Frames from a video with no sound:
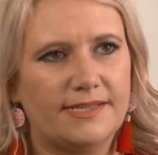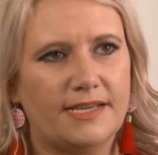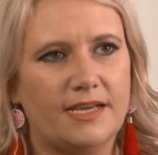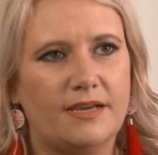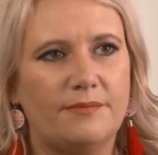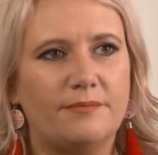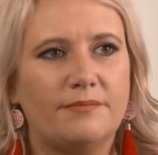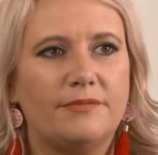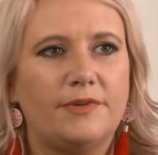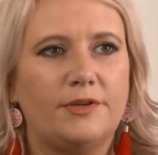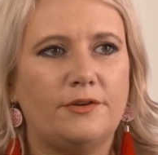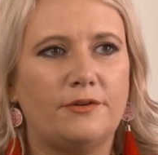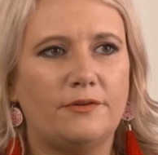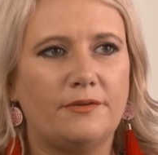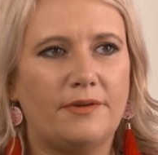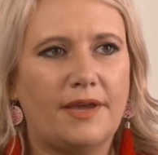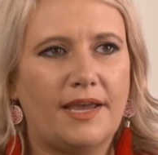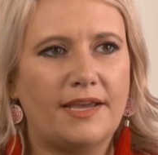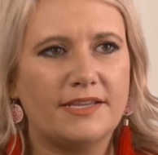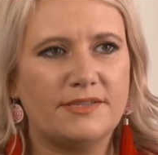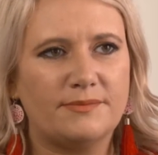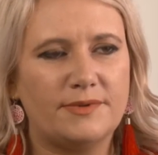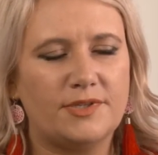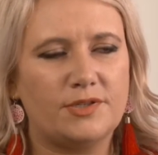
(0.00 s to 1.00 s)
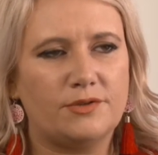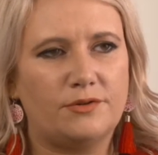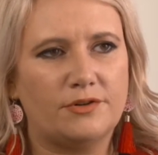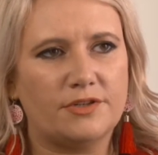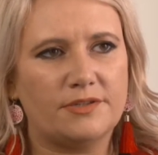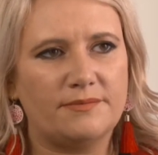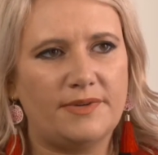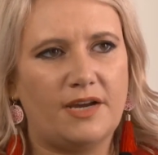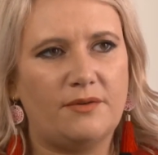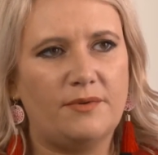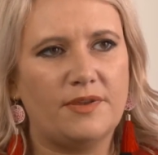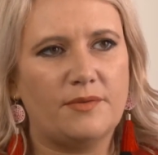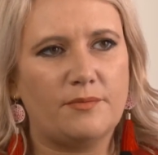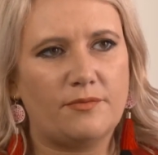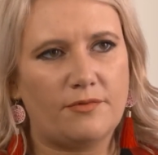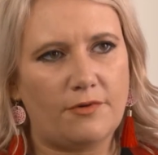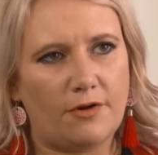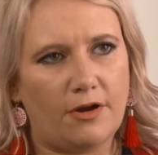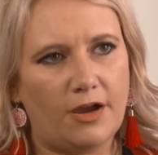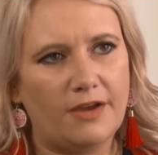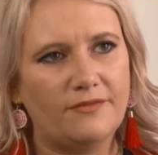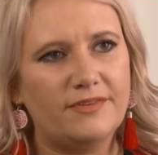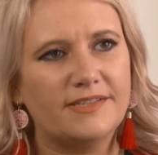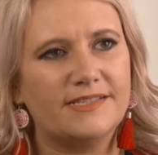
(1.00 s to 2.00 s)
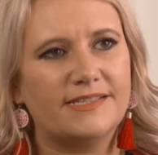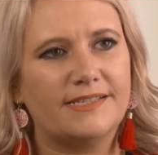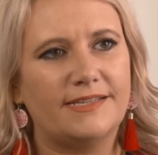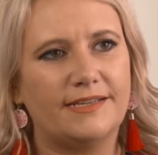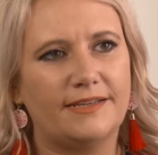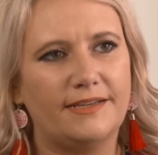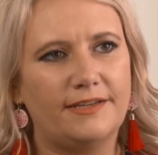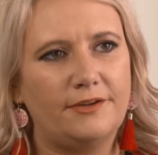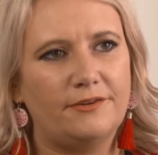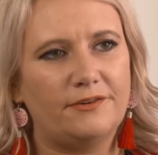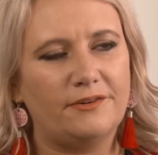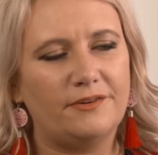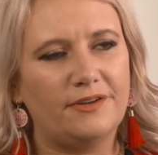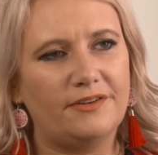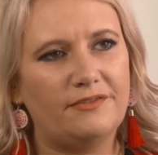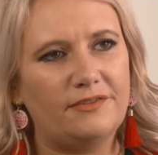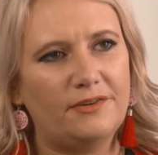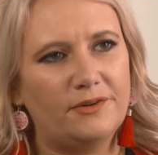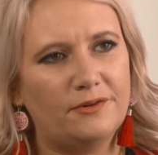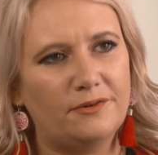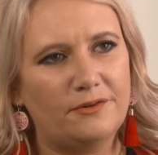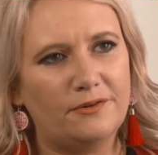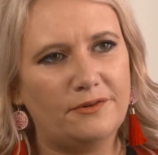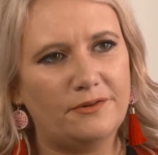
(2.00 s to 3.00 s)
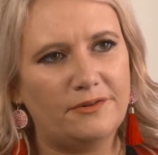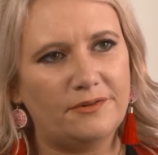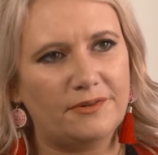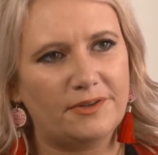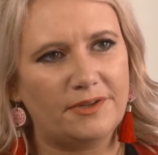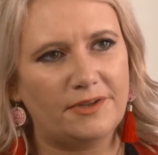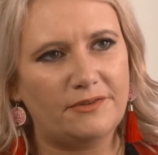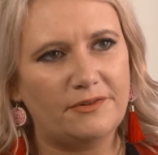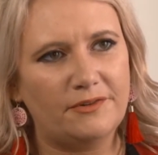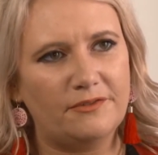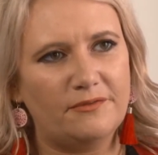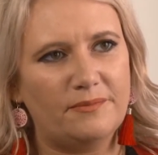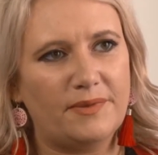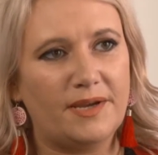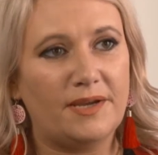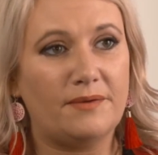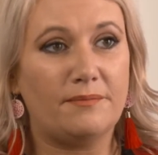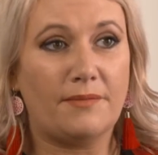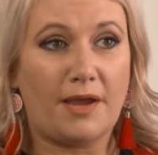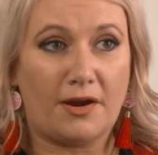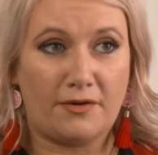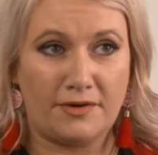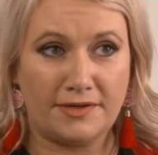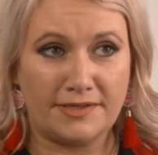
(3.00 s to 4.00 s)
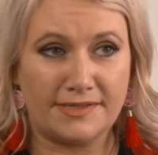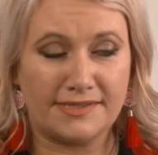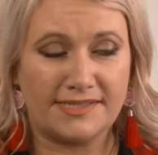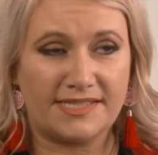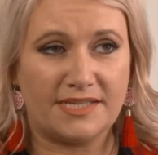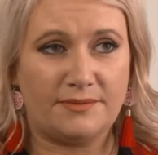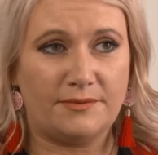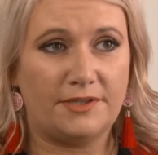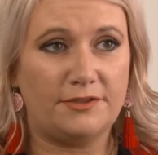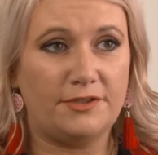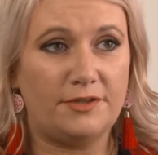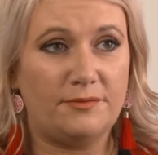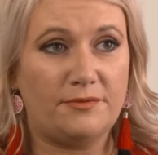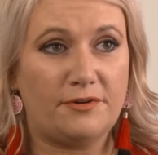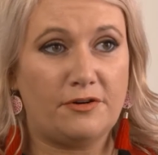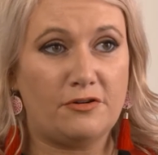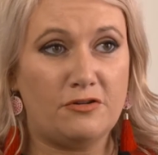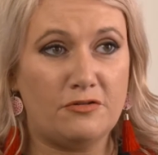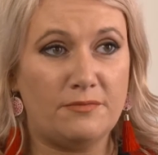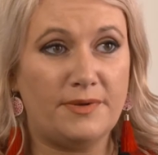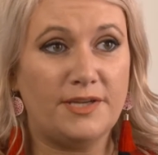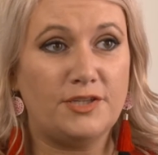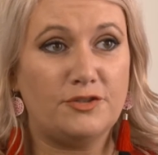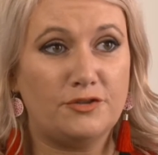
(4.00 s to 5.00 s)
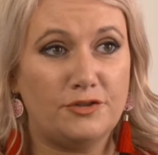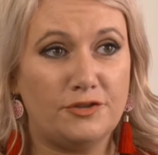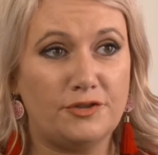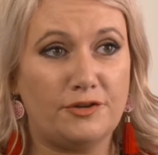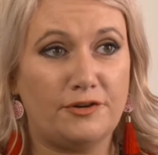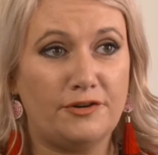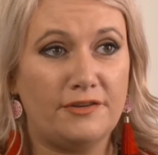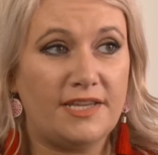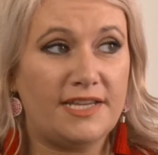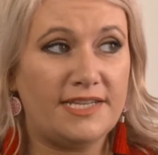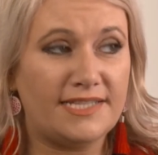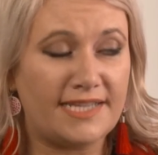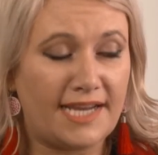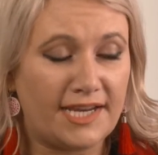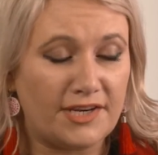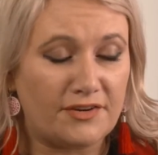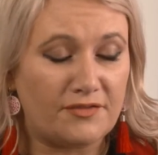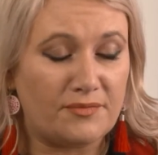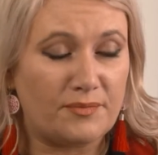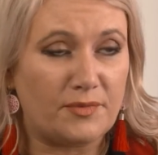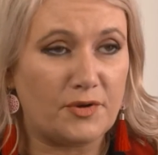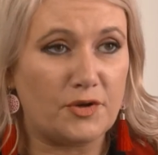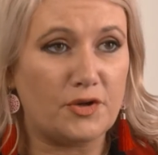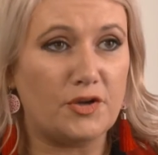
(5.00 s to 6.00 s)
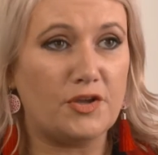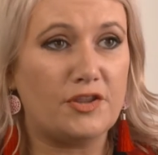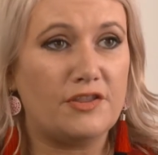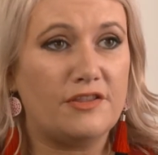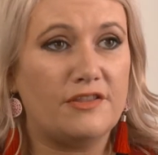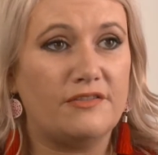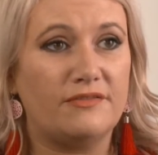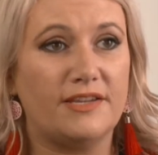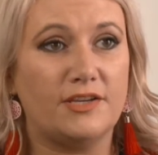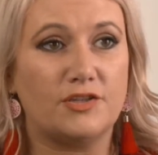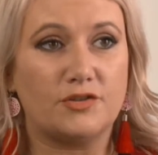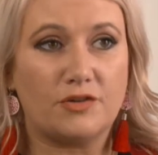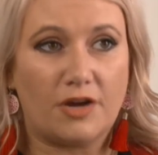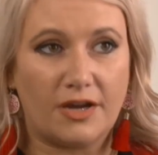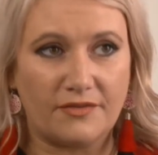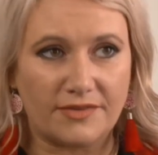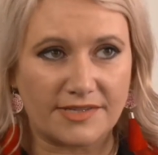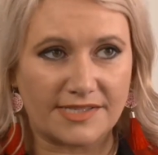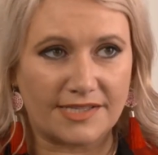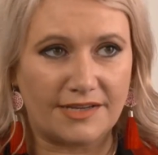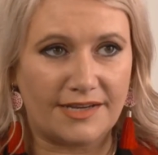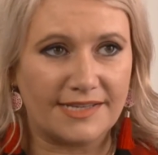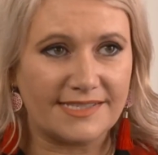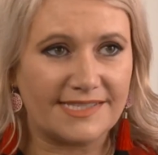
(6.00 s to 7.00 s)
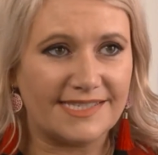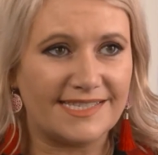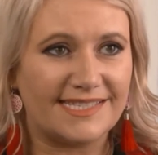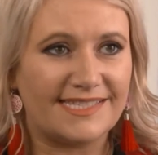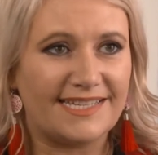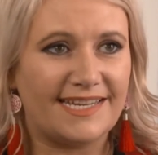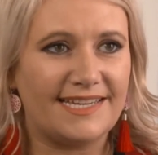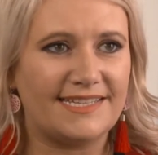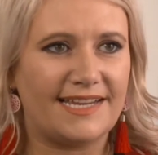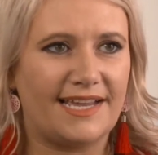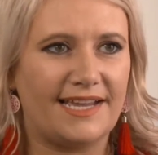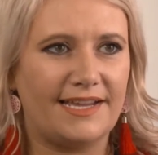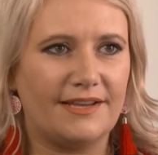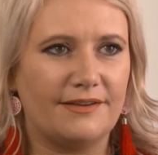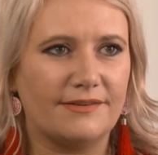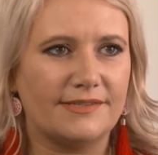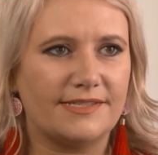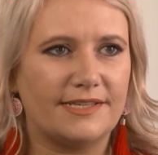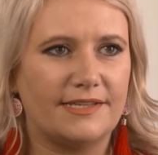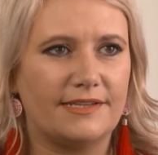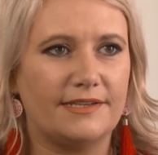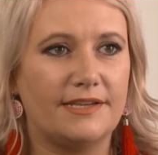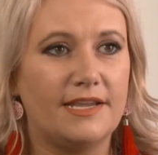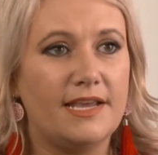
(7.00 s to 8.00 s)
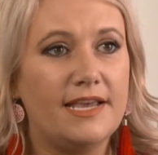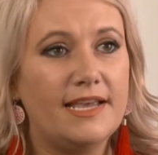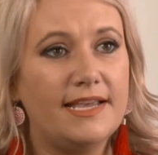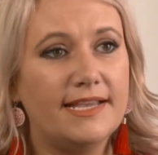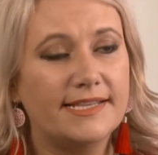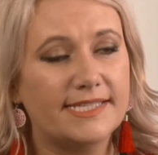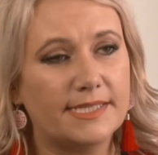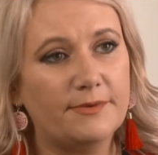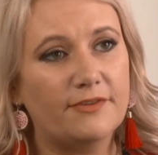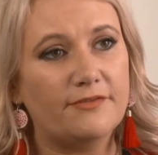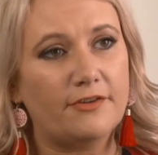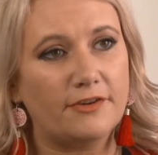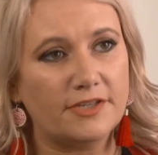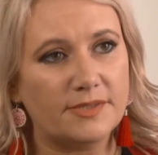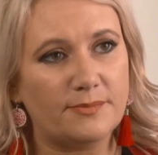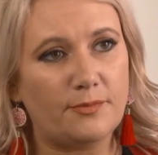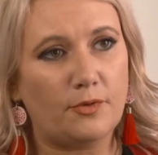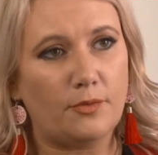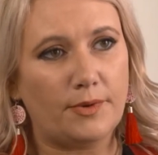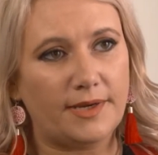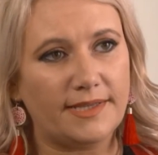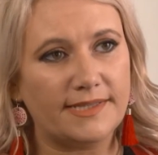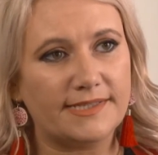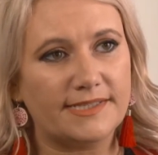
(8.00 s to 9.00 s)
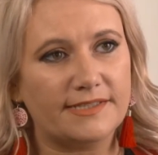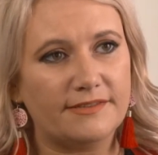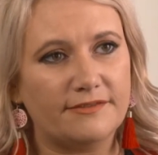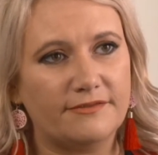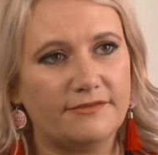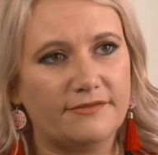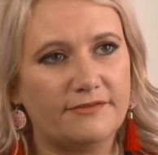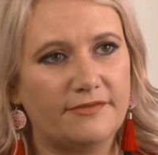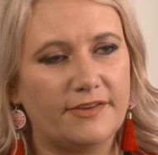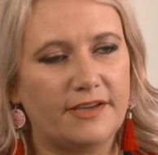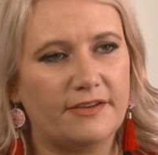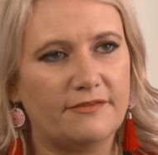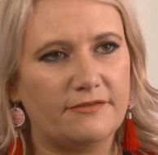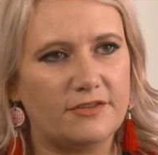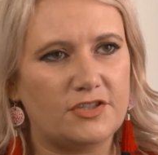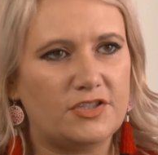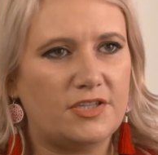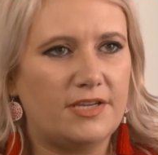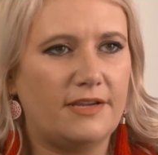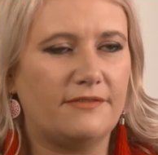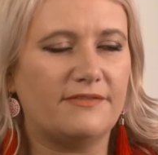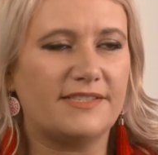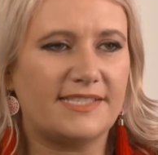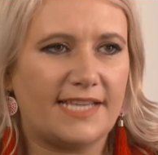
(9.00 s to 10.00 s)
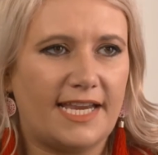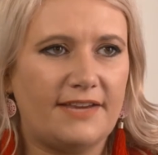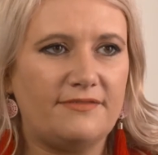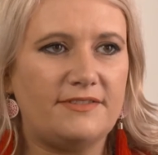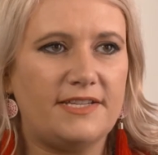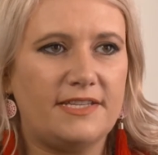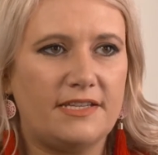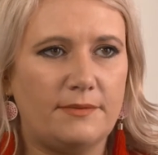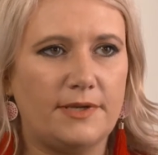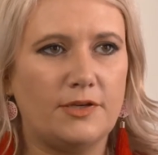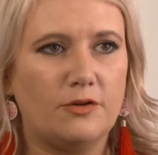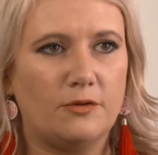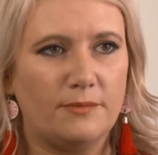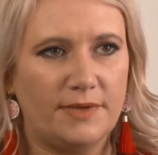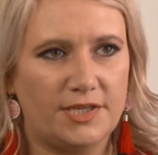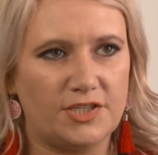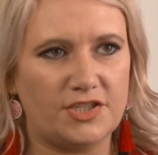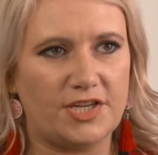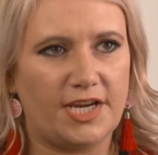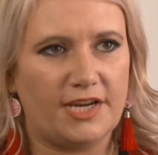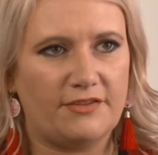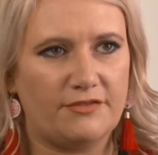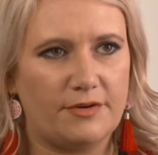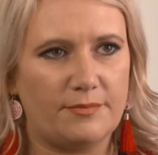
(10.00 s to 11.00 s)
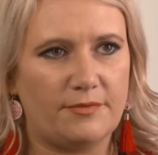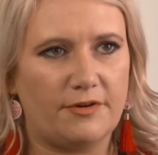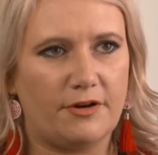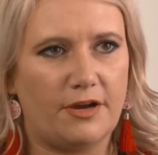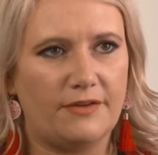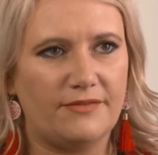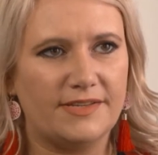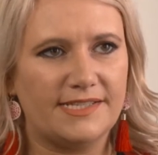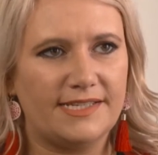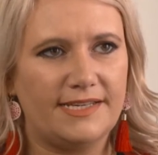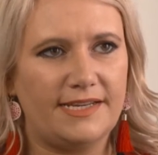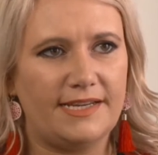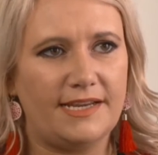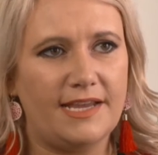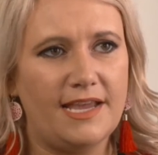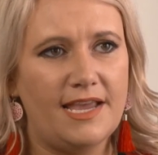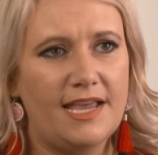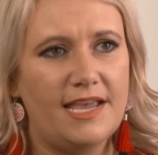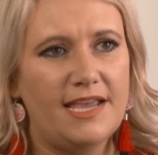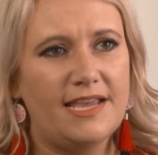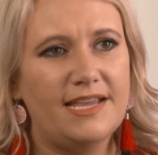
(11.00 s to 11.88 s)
As we talked about with privacy, if you've been married to someone, you probably do know their date of birth and their driver's license details and some of those points of safety that we normally check for privacy.